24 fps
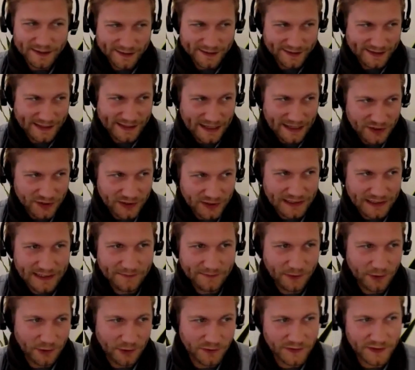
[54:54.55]
session
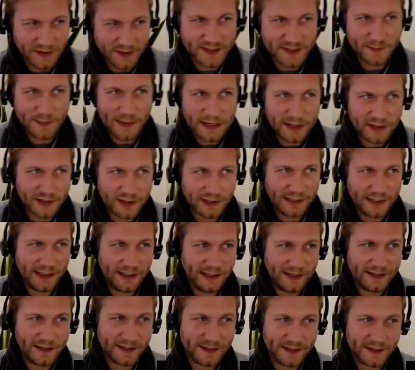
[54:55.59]
devoted
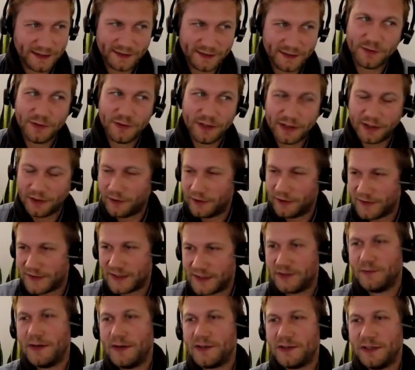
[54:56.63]
especially to the current
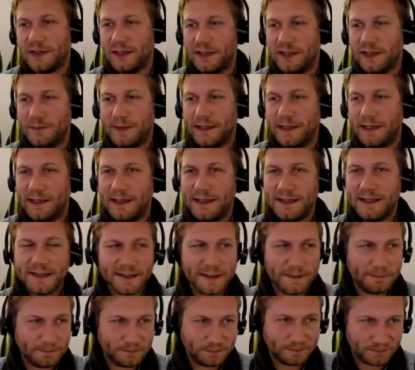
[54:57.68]
situation in the Middle
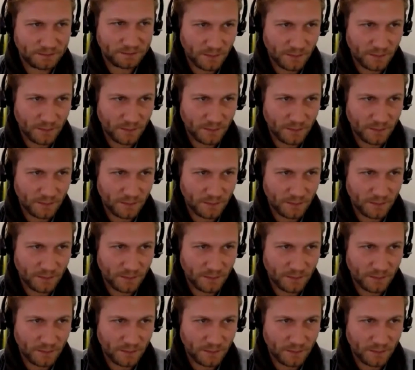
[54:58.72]
East.